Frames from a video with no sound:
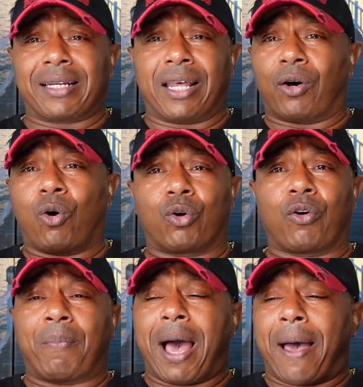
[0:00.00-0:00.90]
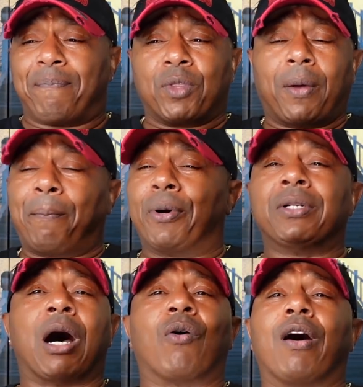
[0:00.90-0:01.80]
that odor by
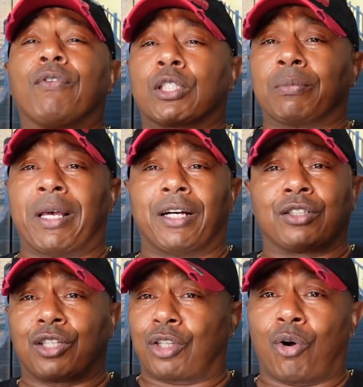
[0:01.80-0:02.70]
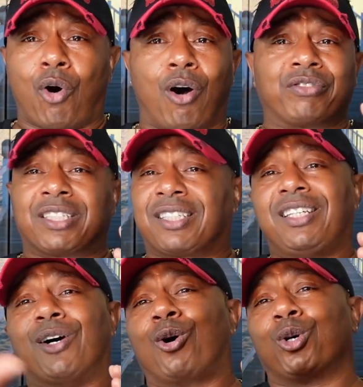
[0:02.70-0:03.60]
putting out other smells that throw off the
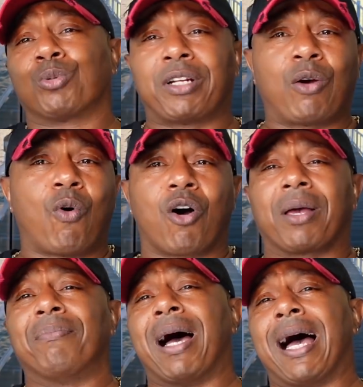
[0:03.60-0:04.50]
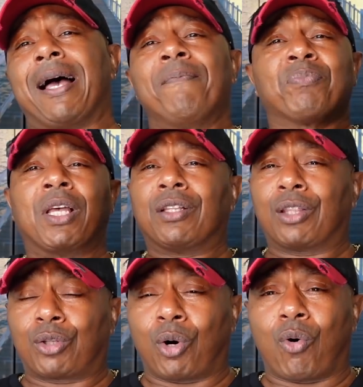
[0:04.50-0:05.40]
COs when they walking by,
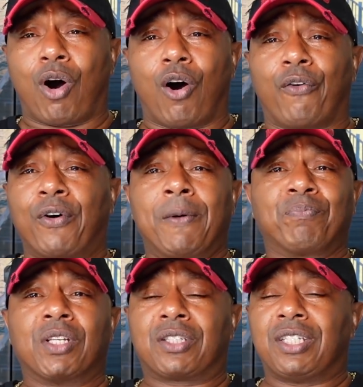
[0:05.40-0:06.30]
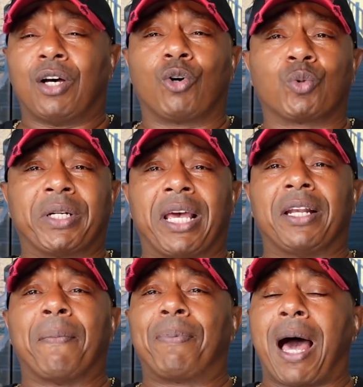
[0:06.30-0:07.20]
that throw off the COs when they're
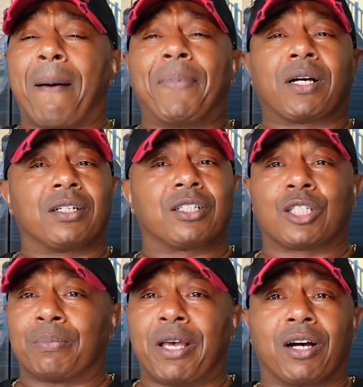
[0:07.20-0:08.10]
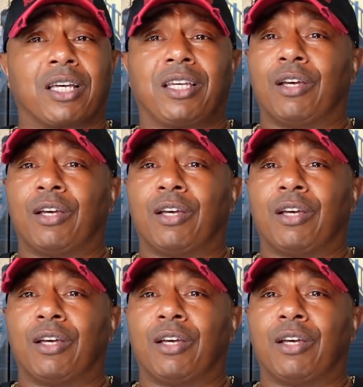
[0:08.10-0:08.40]
in the block, because the smell can